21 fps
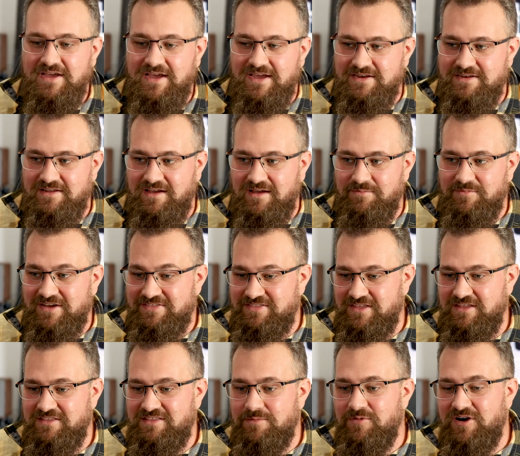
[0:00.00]
And I
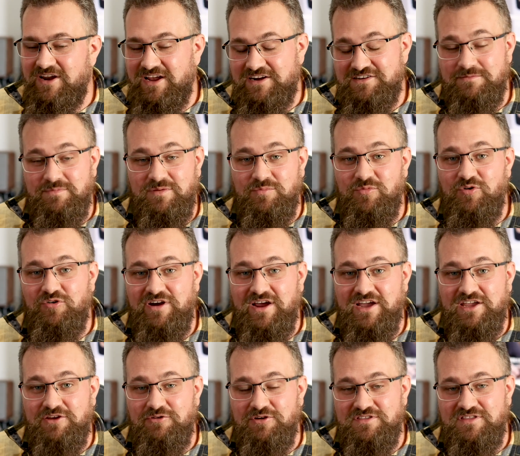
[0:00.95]
think they might actually be more
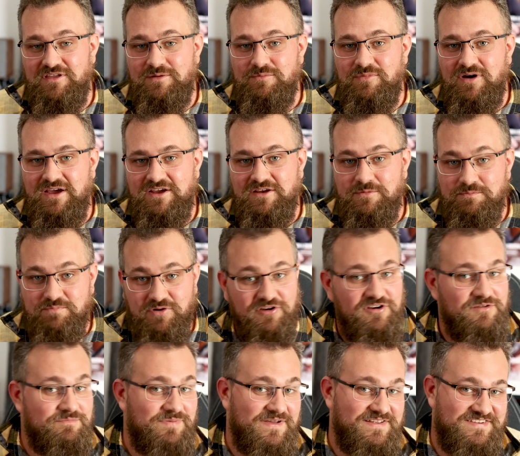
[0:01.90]
accurate than my
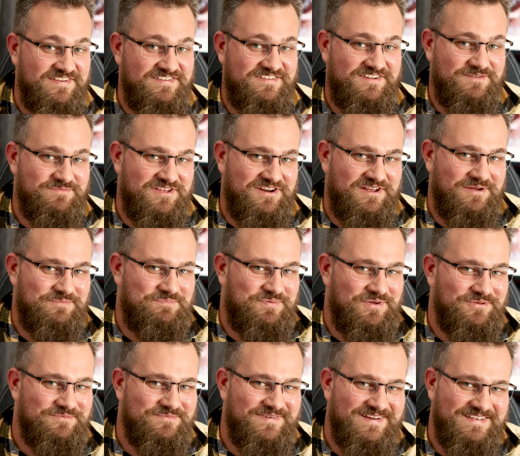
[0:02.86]
component-based system that I
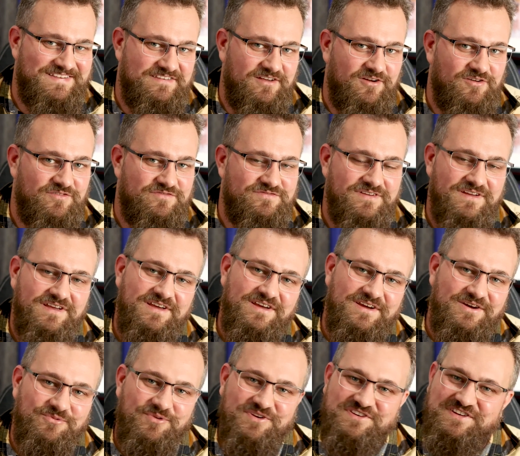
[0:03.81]
built myself,
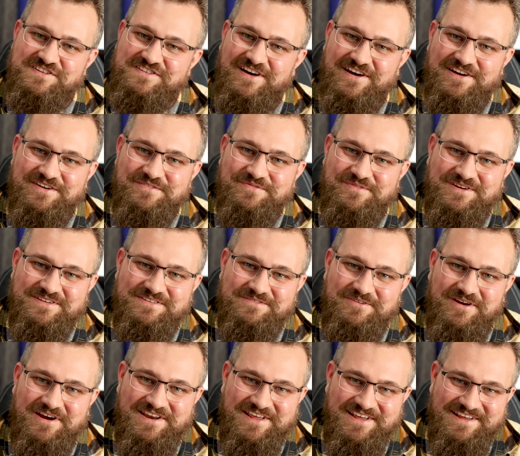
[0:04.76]
which is kind of
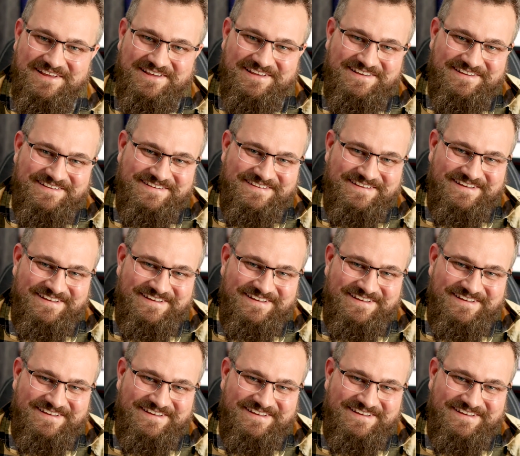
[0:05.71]
frustrating.